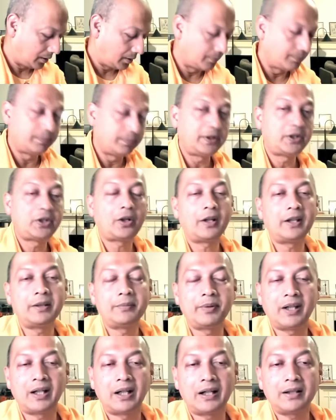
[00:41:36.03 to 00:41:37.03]
Vishaya
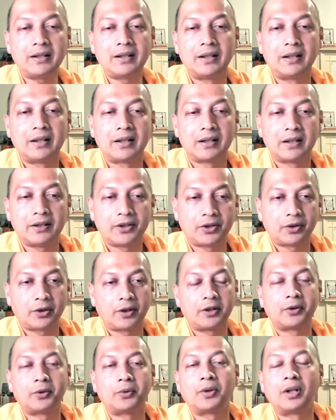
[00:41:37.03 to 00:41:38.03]
virag,
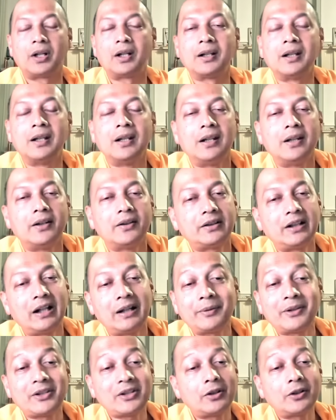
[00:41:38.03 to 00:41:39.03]
Ishwarya anurag. Sri
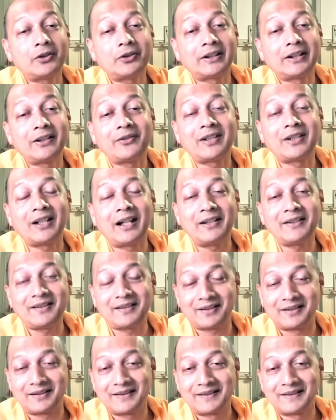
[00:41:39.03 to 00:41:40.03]
Ramakrishna also gives the
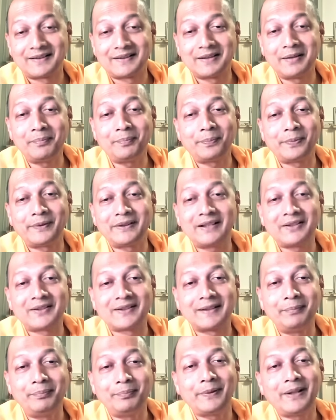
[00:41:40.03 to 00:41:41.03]
answer. Simple, such
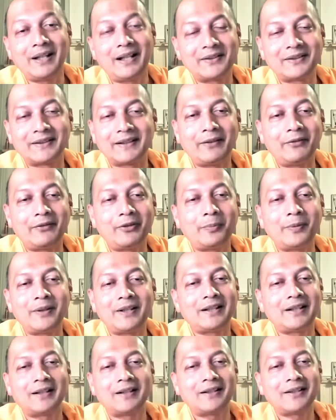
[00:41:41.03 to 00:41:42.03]
simple answer.
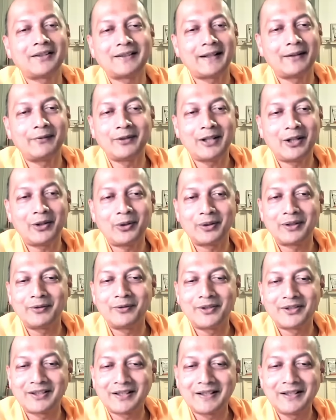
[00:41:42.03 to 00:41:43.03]
Everybody can understand without
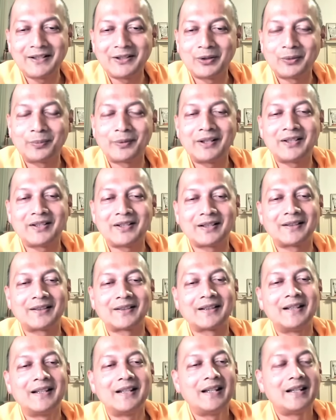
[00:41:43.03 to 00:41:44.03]
even studying the
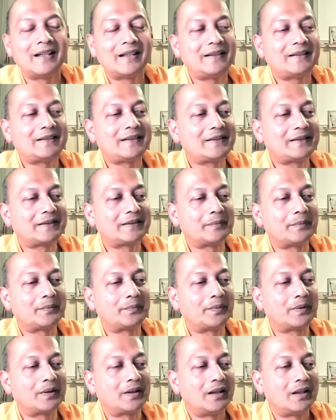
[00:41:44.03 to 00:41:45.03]
Upanishads. He says,
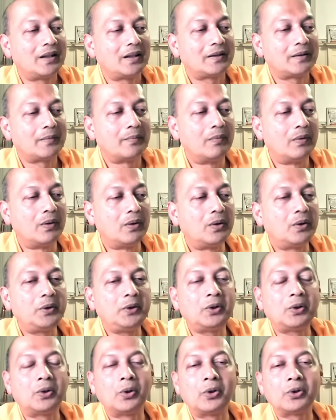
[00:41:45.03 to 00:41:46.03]
the more
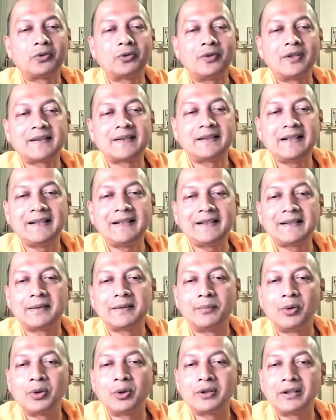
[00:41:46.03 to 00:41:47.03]
you go towards the east, the
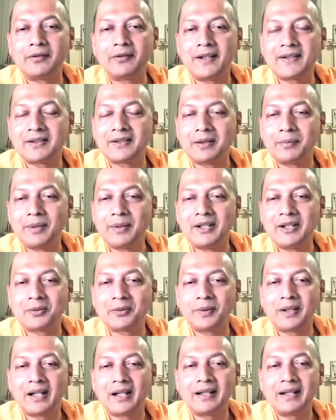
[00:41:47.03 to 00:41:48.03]
more the west remains
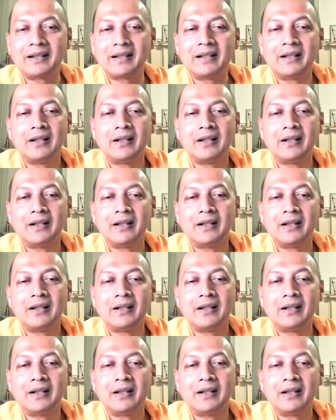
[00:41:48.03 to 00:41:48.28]
behind.